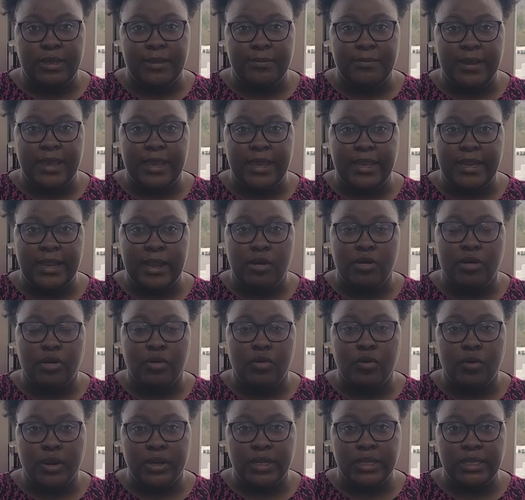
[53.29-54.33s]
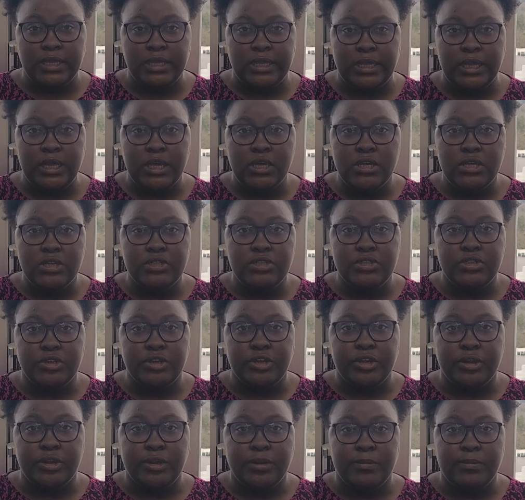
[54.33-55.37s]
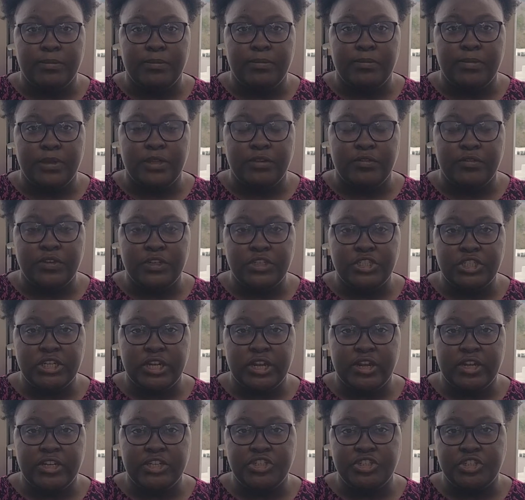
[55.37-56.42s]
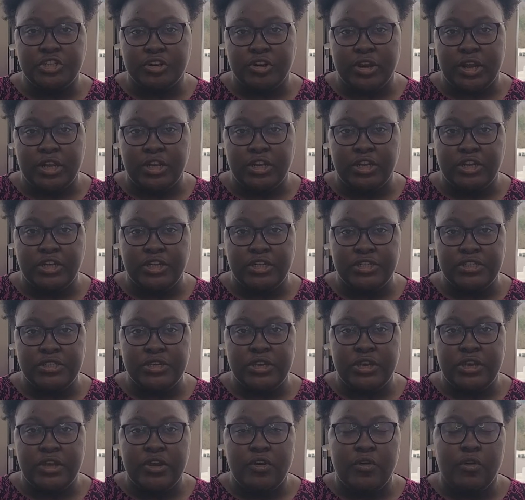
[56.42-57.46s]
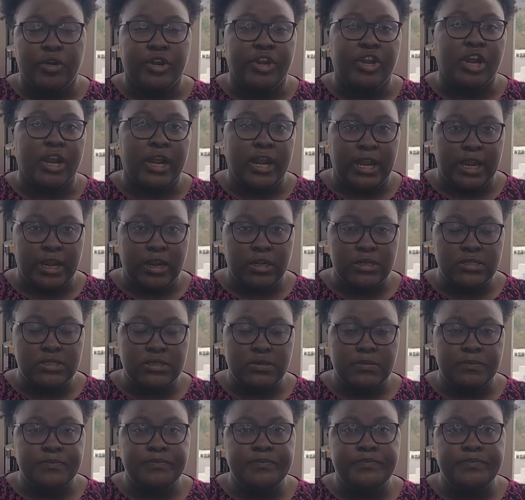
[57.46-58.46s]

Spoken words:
and paid out accordingly to your beneficiaries, your creditors, or your heirs.